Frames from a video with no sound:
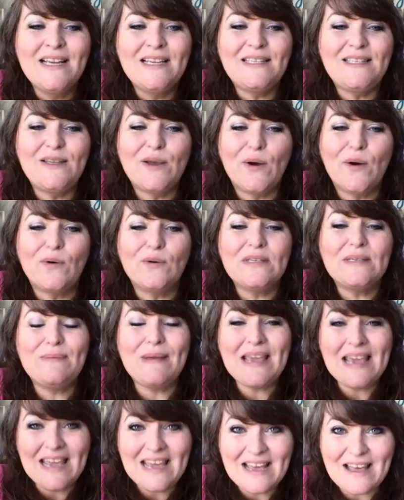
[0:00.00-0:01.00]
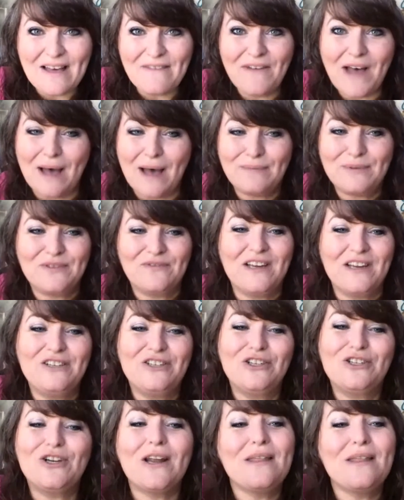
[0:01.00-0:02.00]
So speaking of
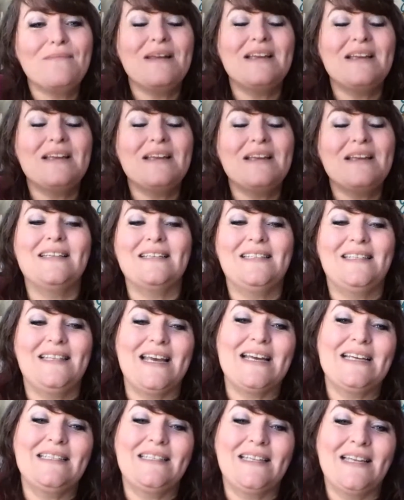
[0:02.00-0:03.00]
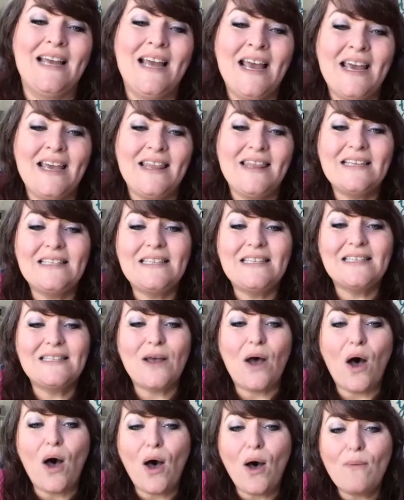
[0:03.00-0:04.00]
observation, Charlotte Mason says this is
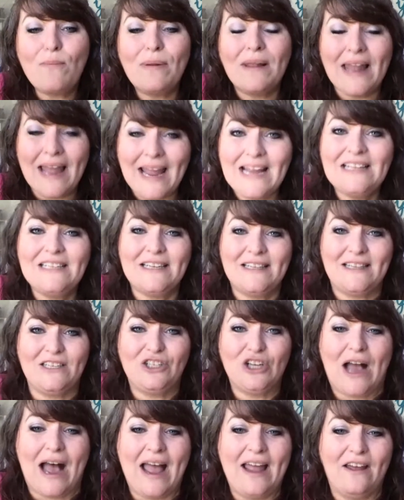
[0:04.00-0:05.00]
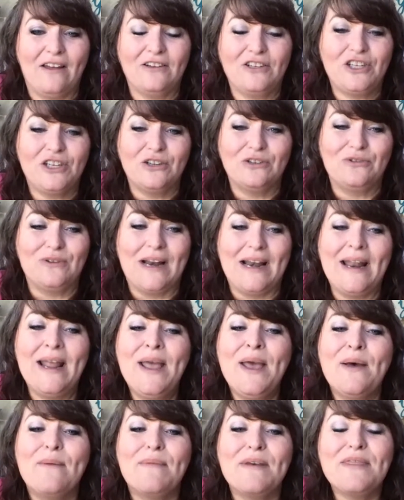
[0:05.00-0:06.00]
all play to the children,
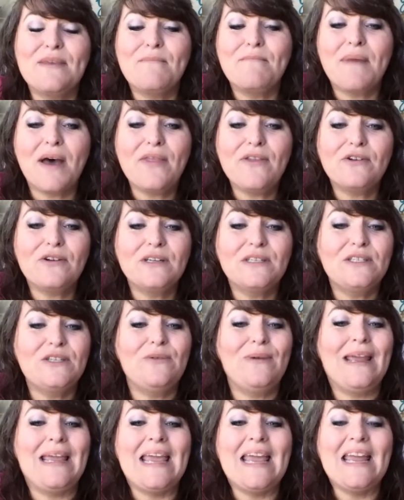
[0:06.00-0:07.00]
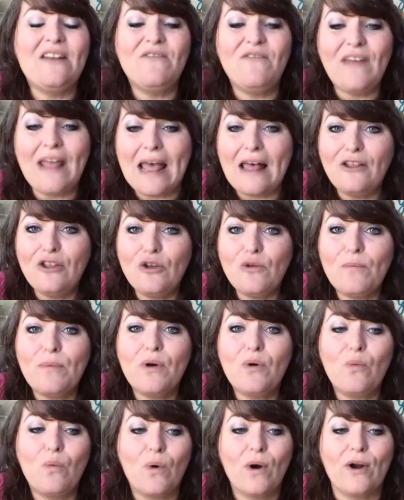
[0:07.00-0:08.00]
but the mother is doing
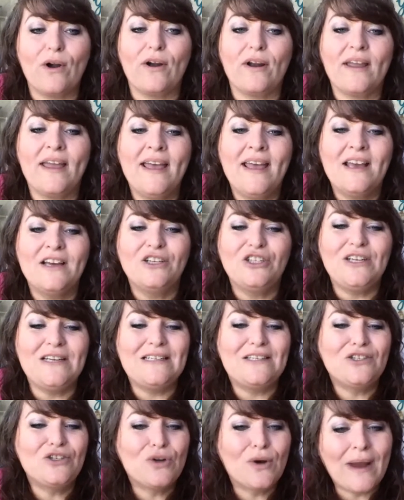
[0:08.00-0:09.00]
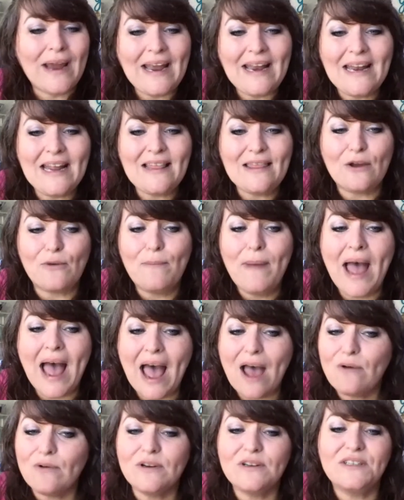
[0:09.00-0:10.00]
invaluable work. She's training their
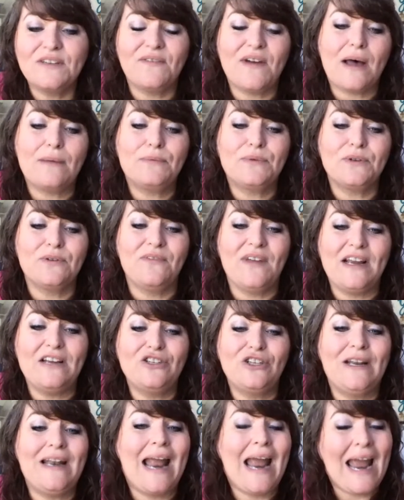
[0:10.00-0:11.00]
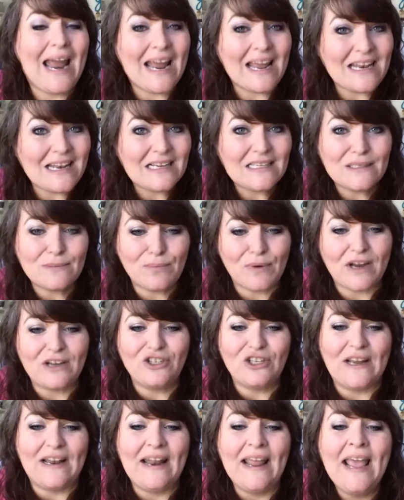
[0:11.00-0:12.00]
powers of observation and
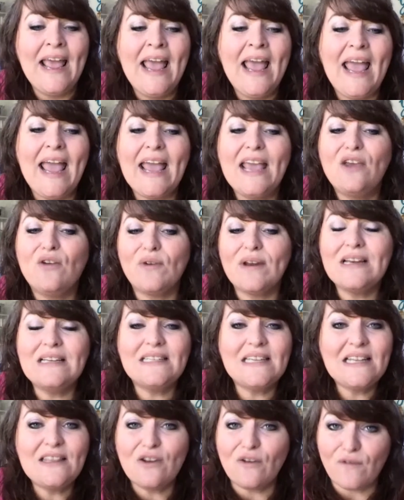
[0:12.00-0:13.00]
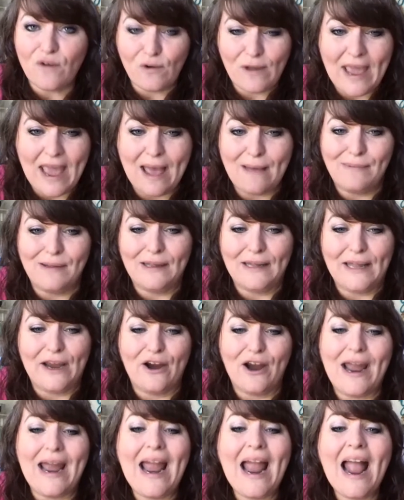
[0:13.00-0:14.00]
expression, increasing their
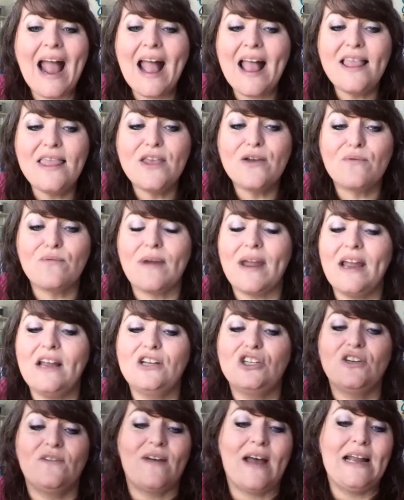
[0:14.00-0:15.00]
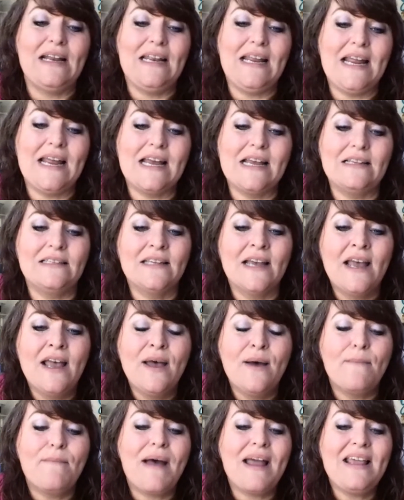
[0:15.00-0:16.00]
vocabulary and their range of ideas
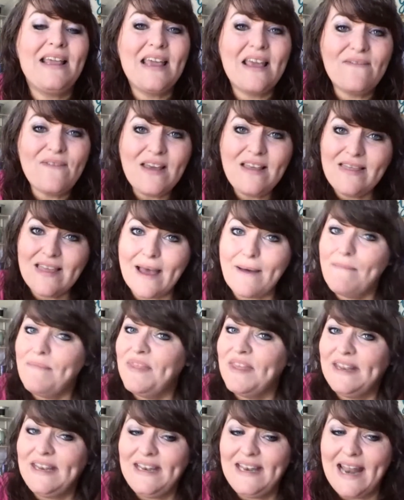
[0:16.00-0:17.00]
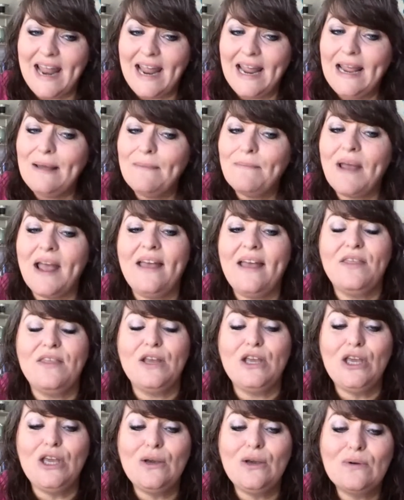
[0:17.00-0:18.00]
by giving them the name and the
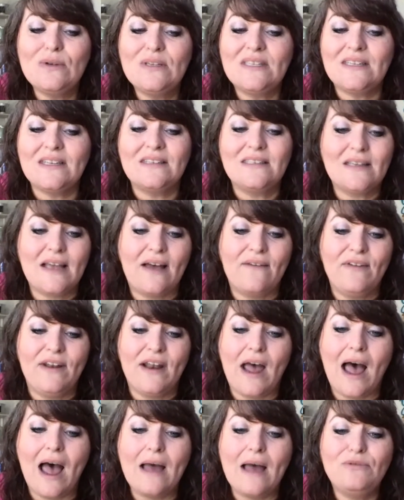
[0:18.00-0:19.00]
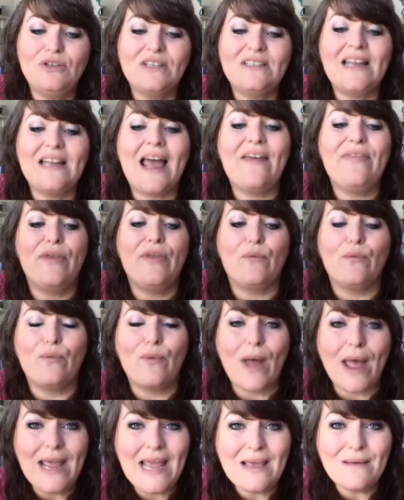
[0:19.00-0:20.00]
uses of an object at the
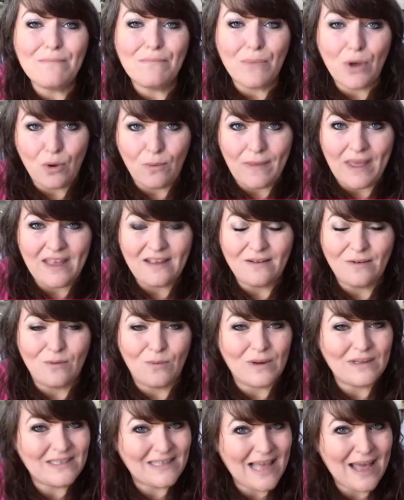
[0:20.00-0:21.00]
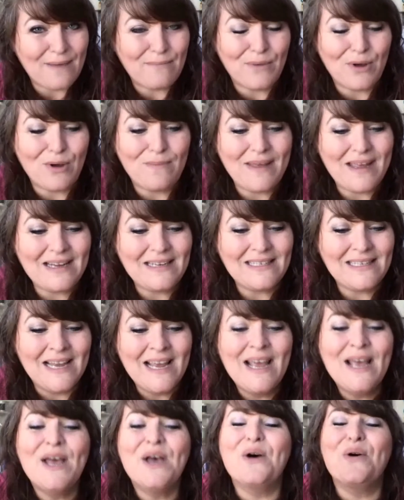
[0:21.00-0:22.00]
right moment. What's that moment?
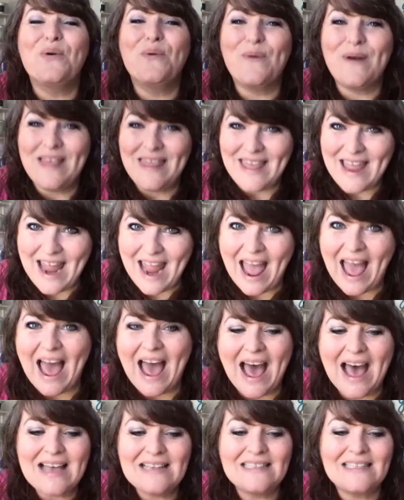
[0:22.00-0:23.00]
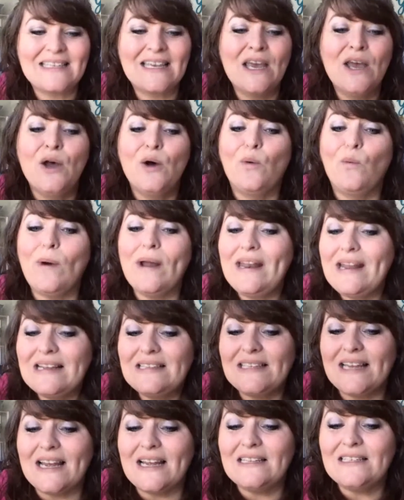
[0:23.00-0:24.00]
When they ask, what is
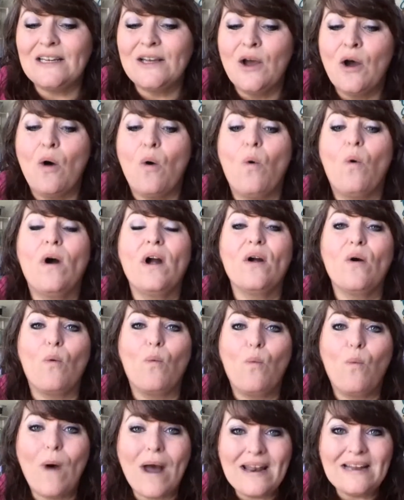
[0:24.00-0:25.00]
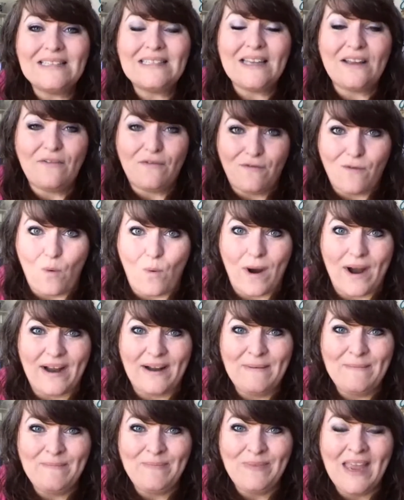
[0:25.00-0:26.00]
it? Or what is it for?
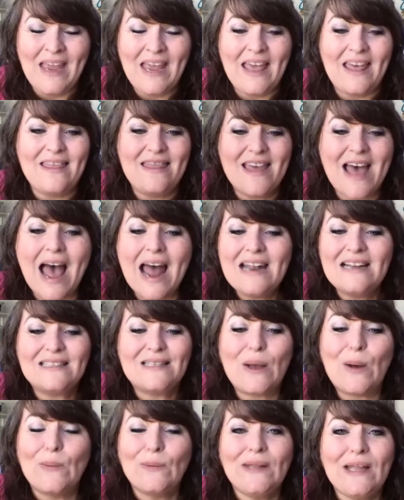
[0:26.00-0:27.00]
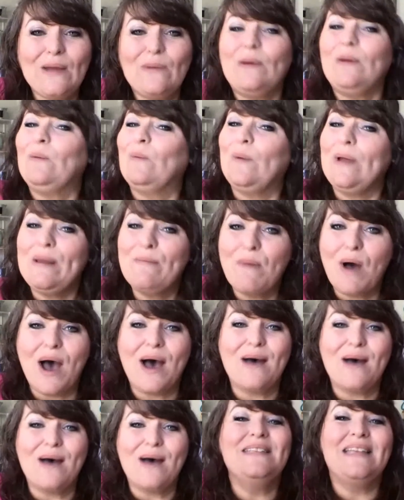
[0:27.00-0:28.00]
That is only when we
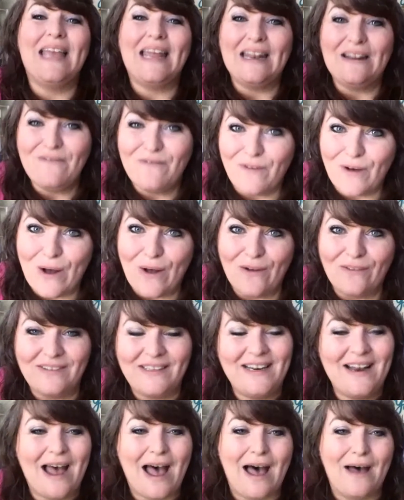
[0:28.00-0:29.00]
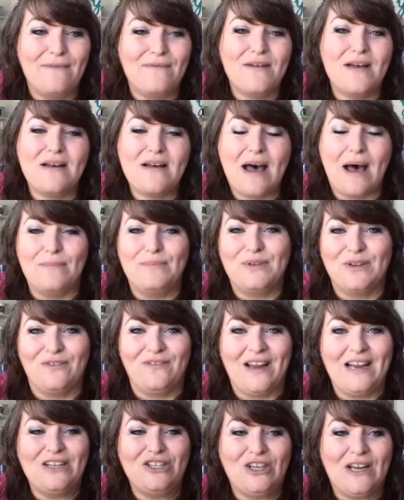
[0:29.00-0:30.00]
moms get involved in
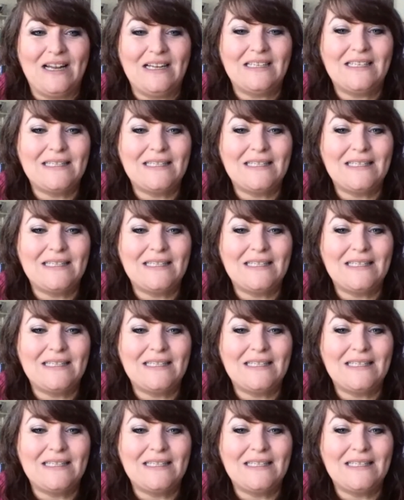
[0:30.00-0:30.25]
observation.